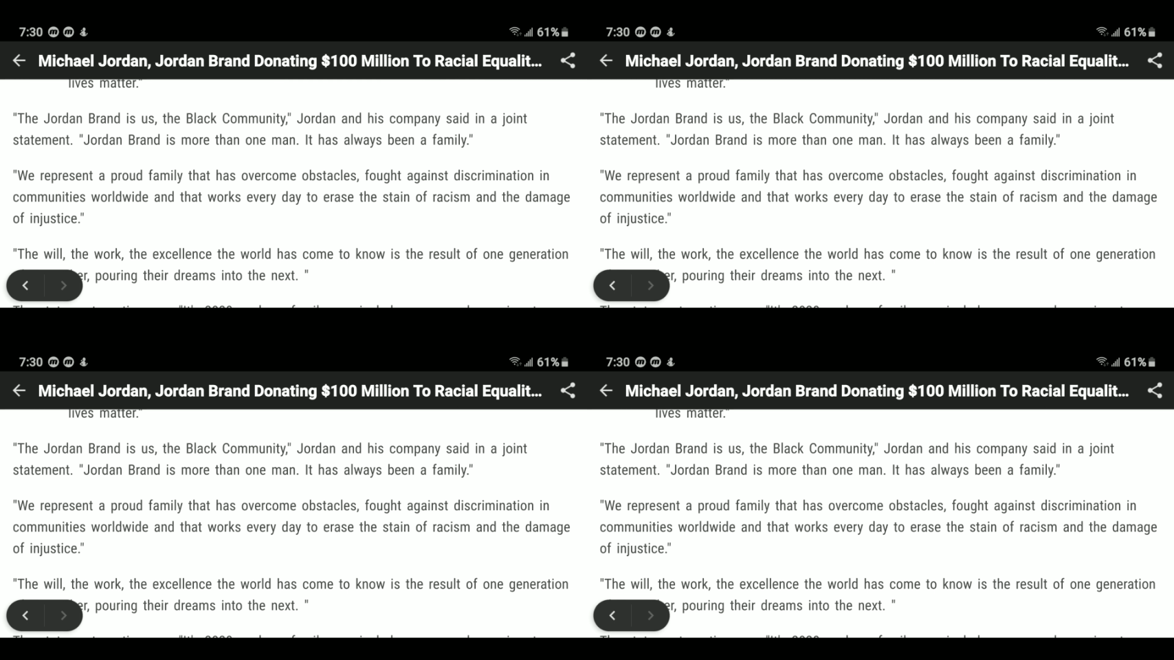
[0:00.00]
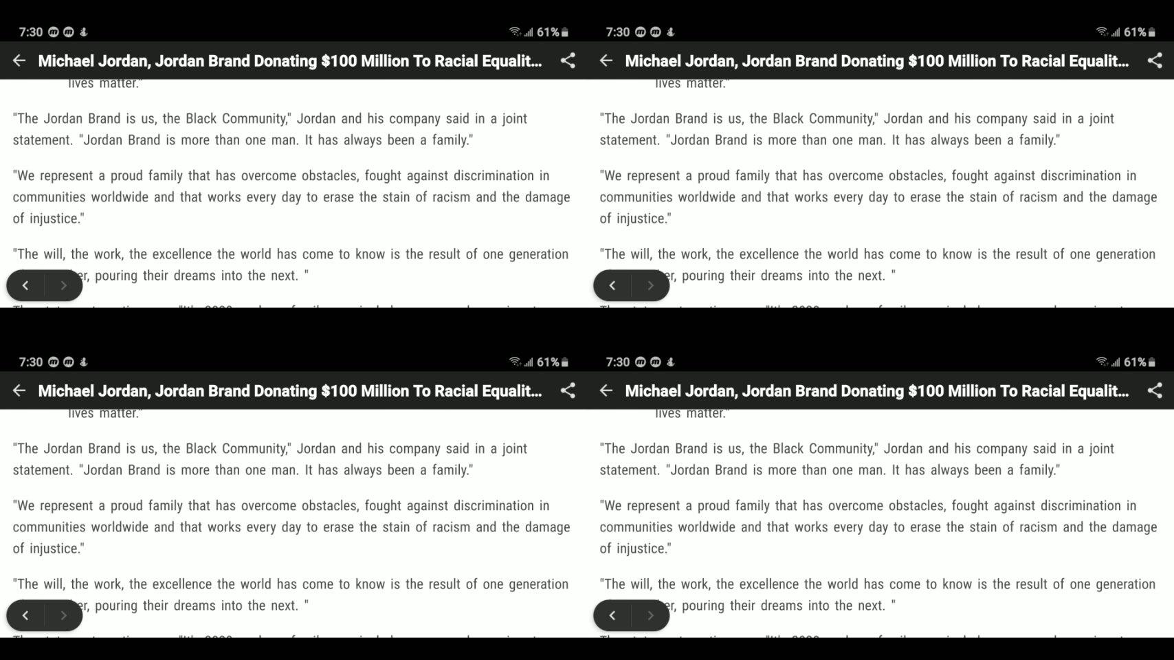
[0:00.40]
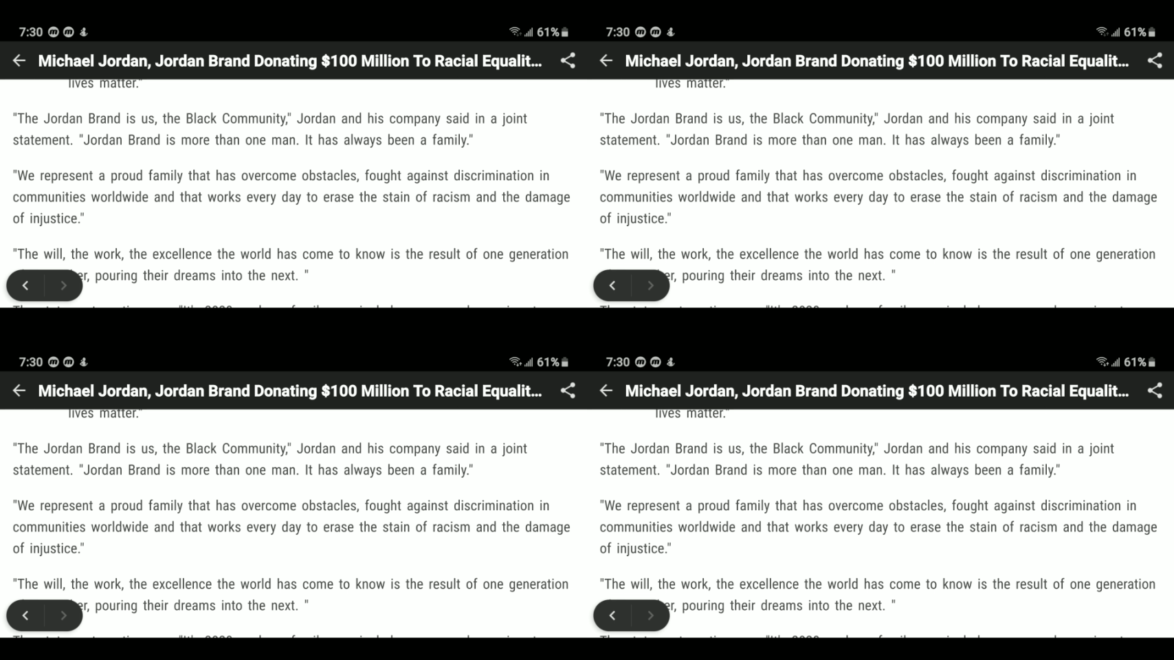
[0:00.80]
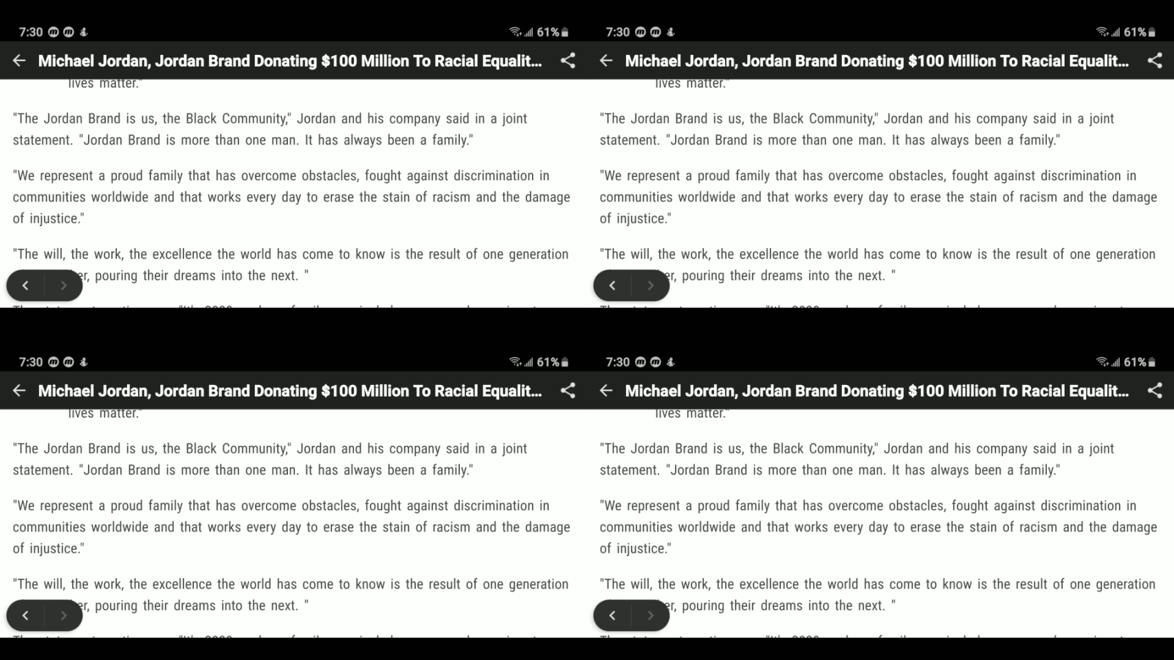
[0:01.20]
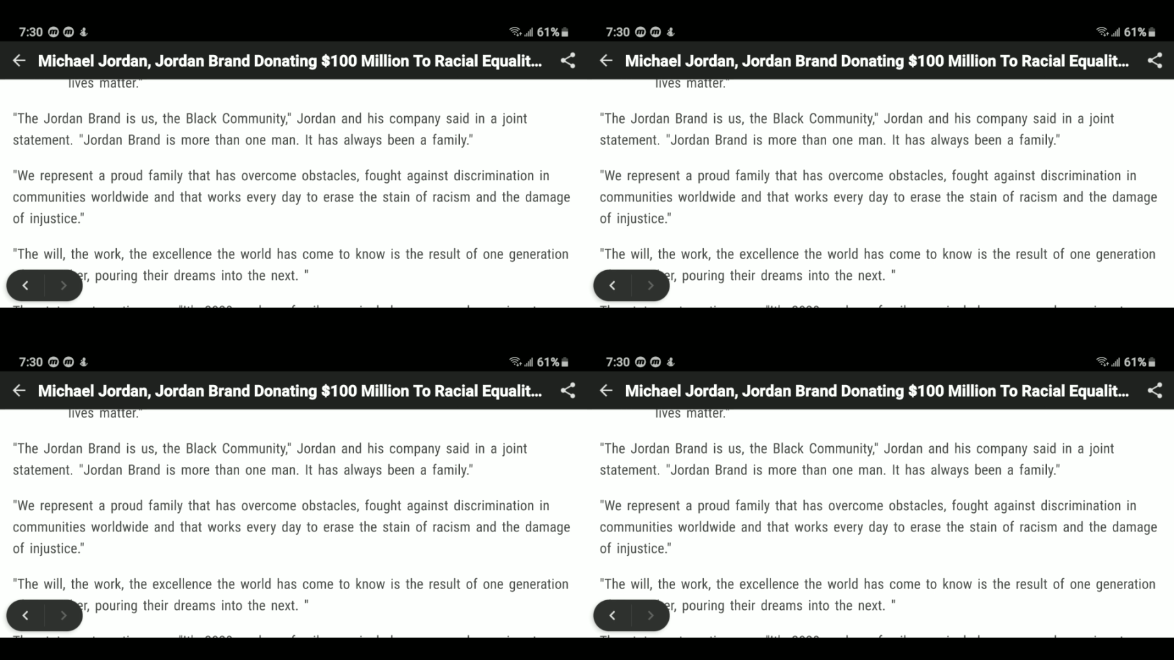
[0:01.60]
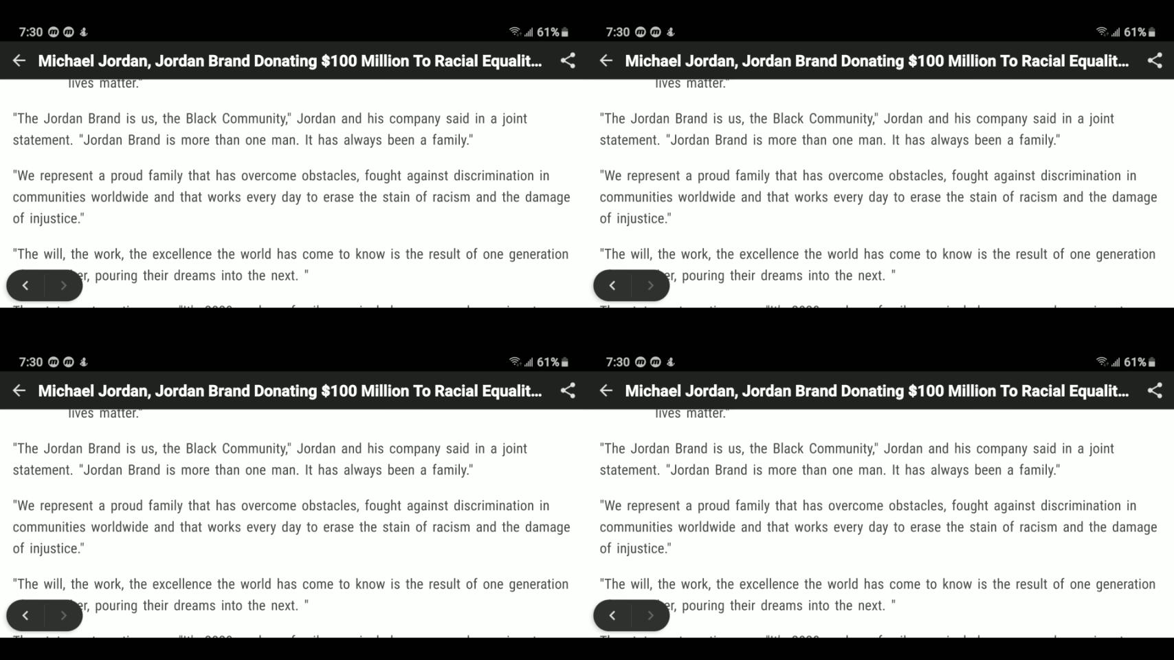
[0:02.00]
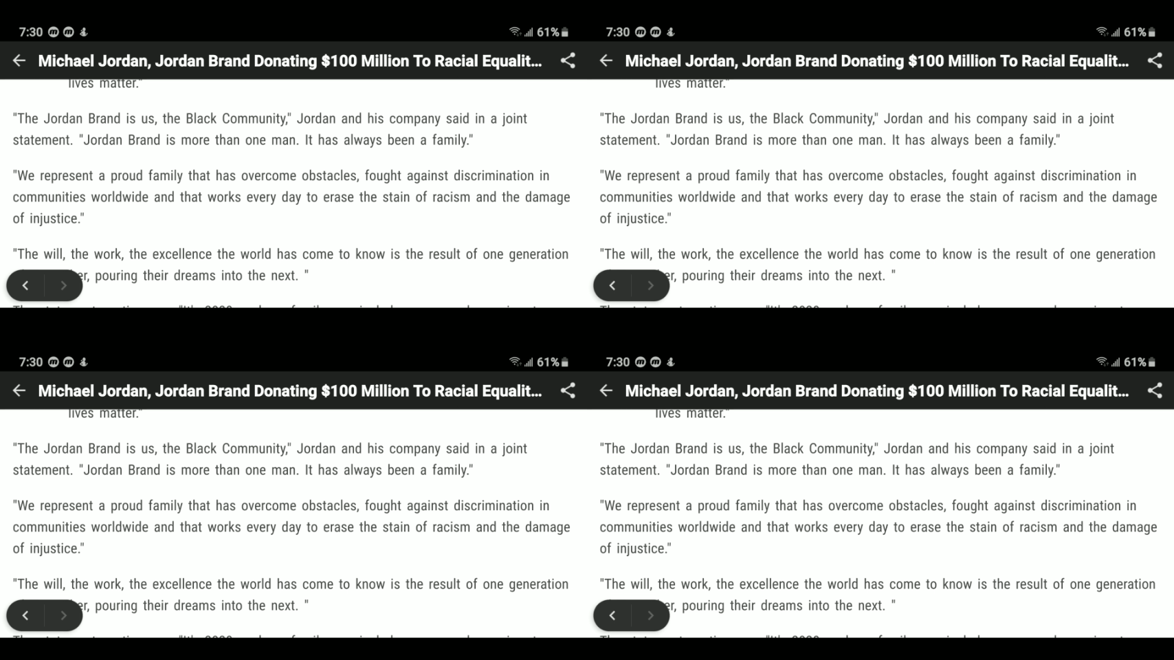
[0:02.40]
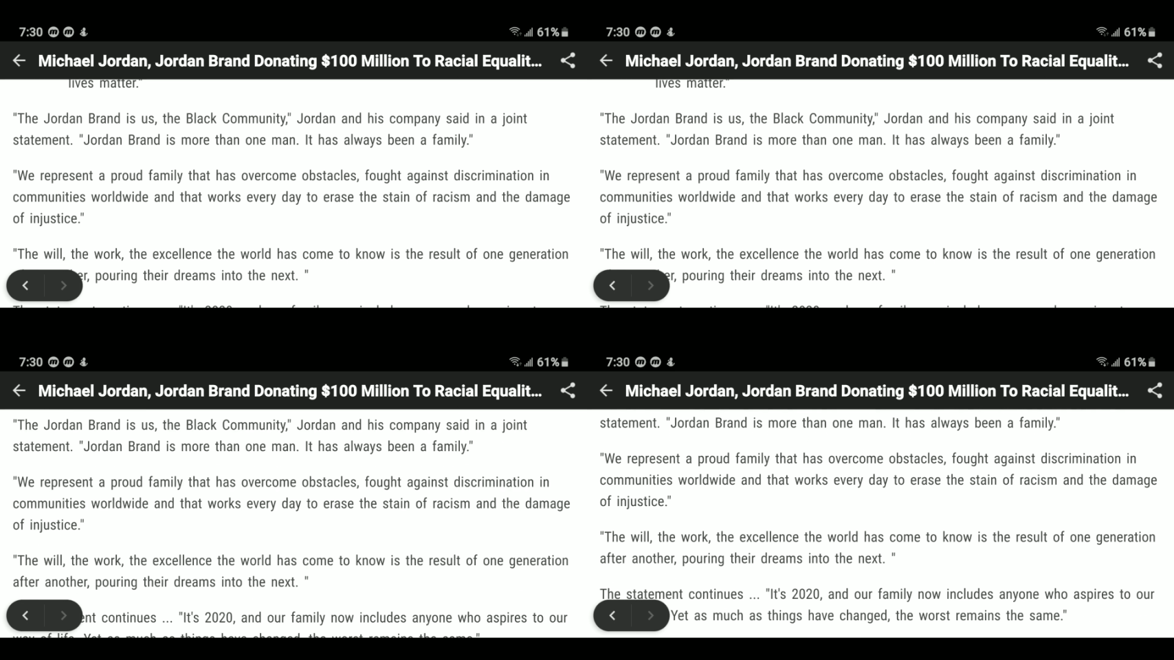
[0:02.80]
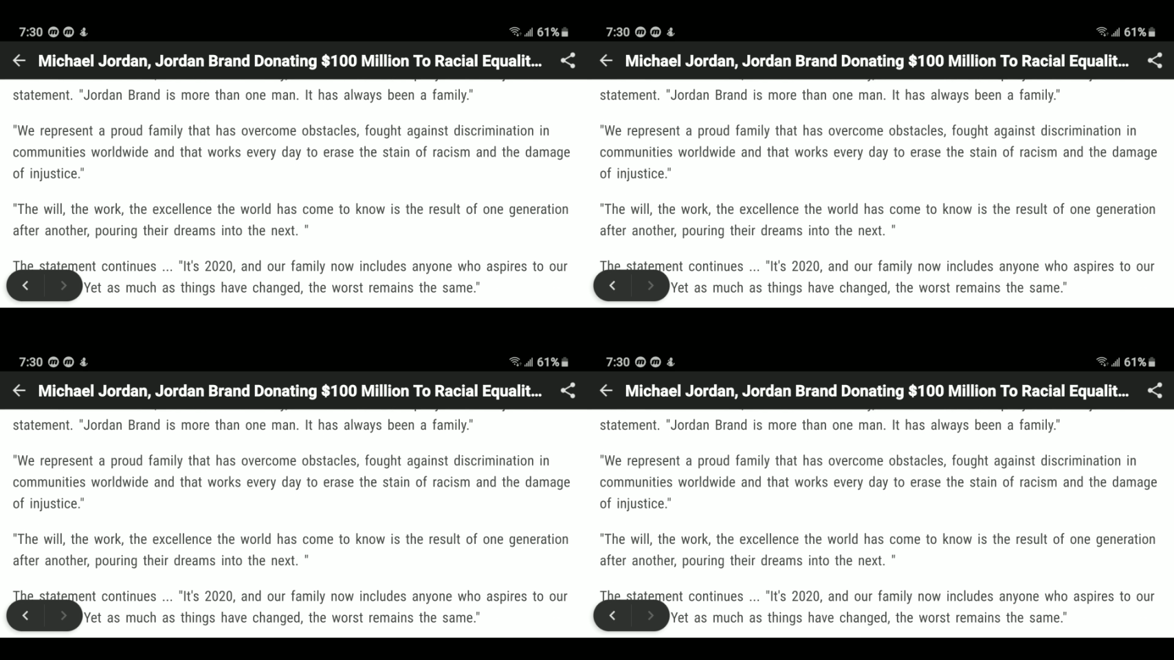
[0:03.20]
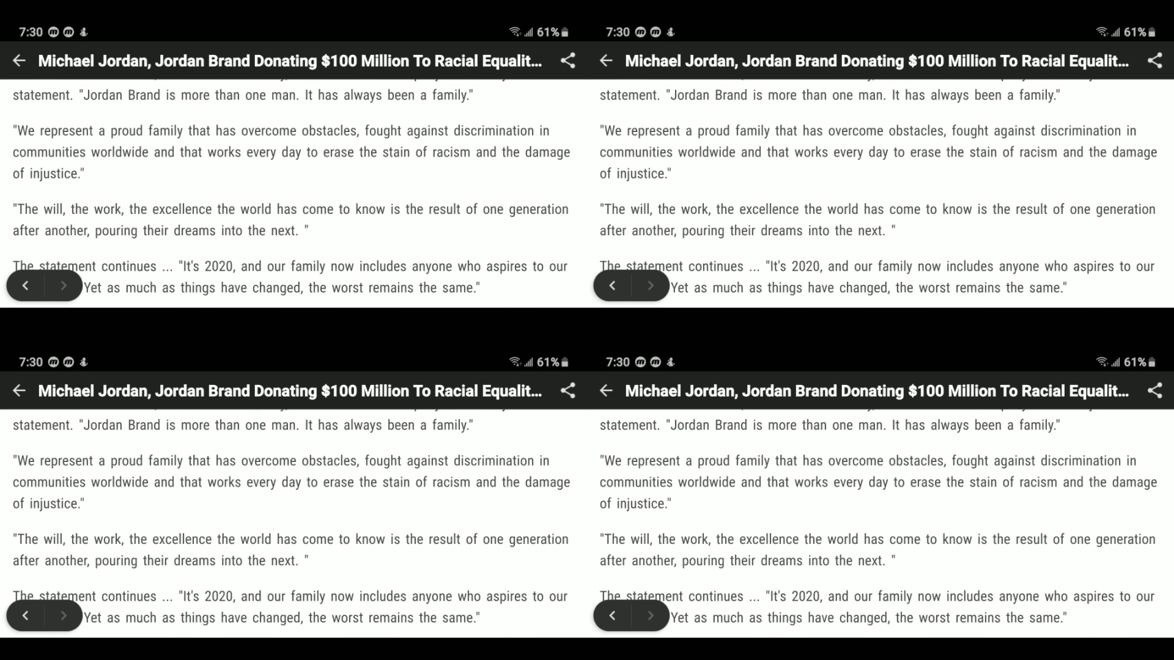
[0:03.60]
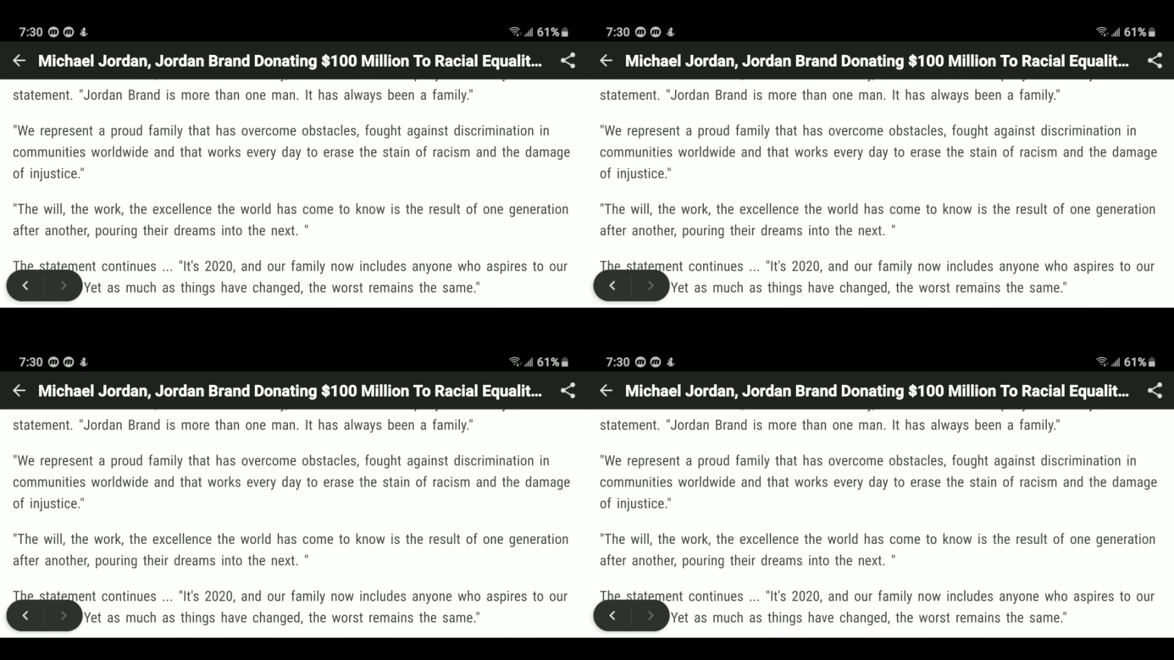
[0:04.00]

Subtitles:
No face is visible, so there are no lips to read.